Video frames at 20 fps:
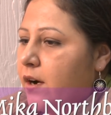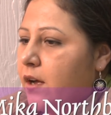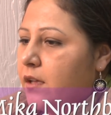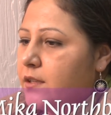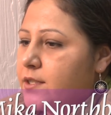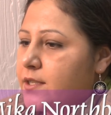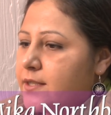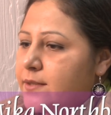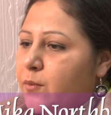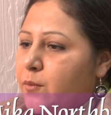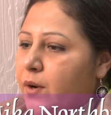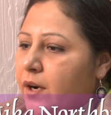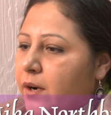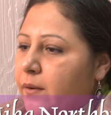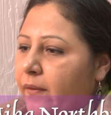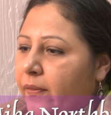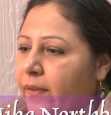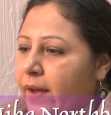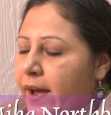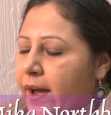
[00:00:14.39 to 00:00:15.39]
I'll just work
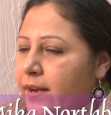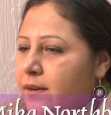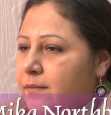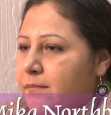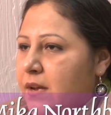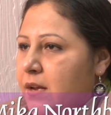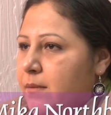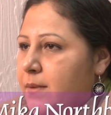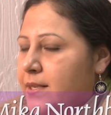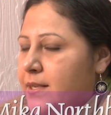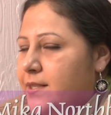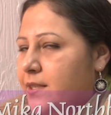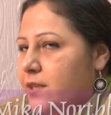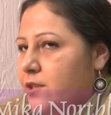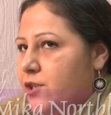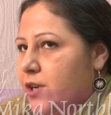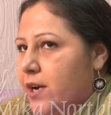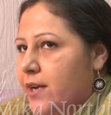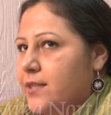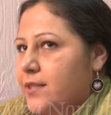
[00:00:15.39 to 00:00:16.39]
with that and maybe
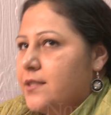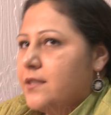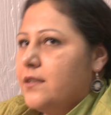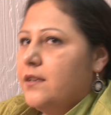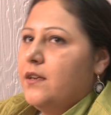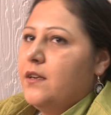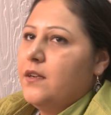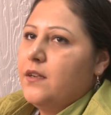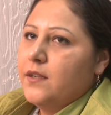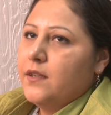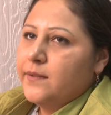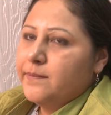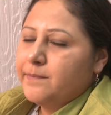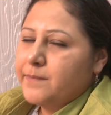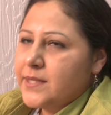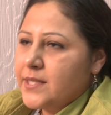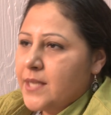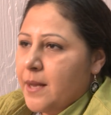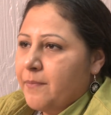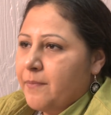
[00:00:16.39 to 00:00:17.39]
suggest
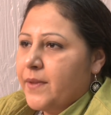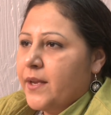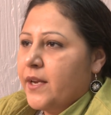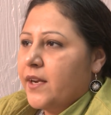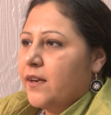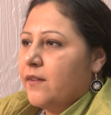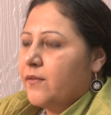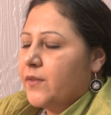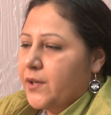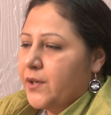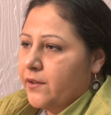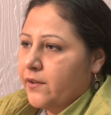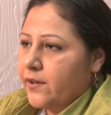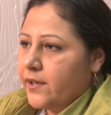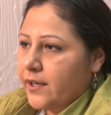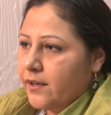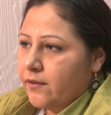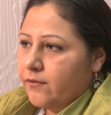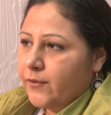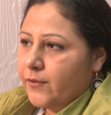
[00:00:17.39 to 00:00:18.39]
something if they're
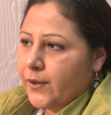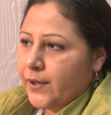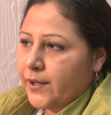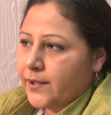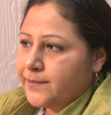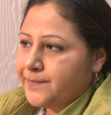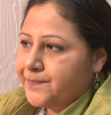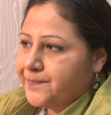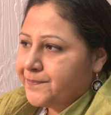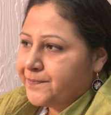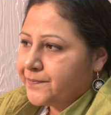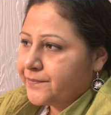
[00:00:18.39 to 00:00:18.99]
looking for